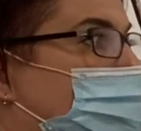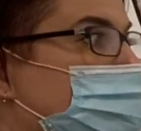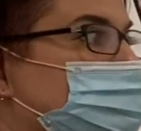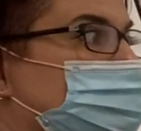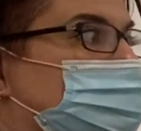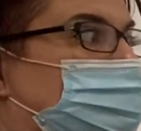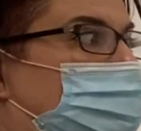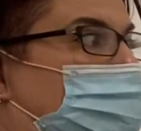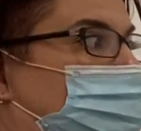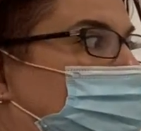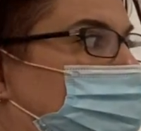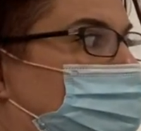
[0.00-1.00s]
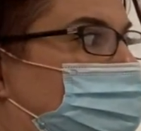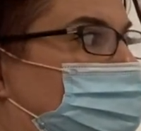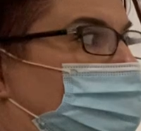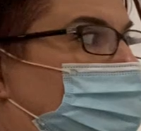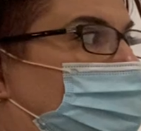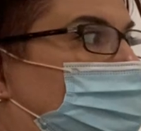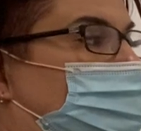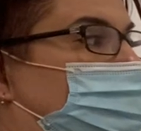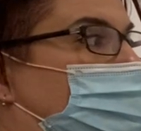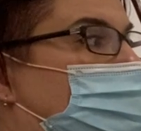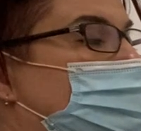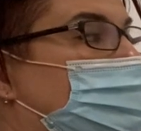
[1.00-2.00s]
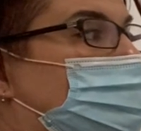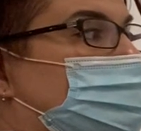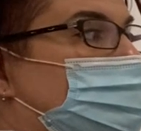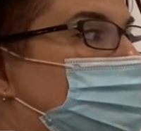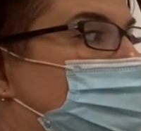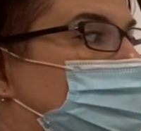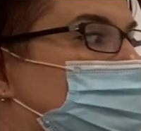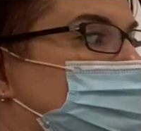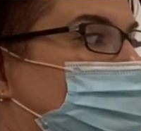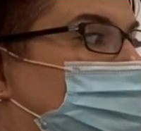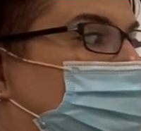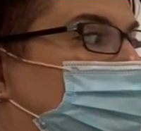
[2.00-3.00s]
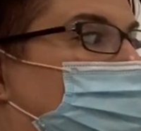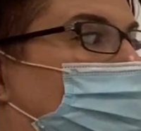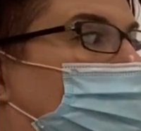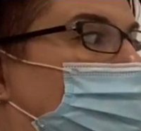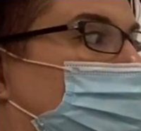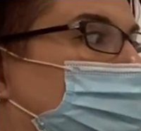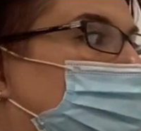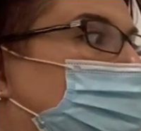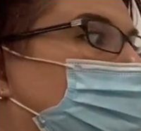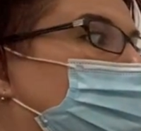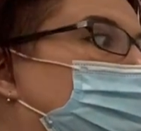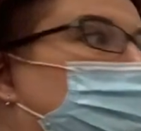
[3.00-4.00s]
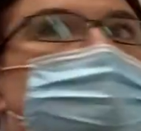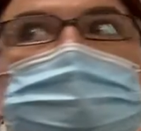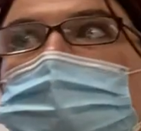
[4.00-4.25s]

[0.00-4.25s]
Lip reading: H's are out here, right, they may continue to fall and now bump the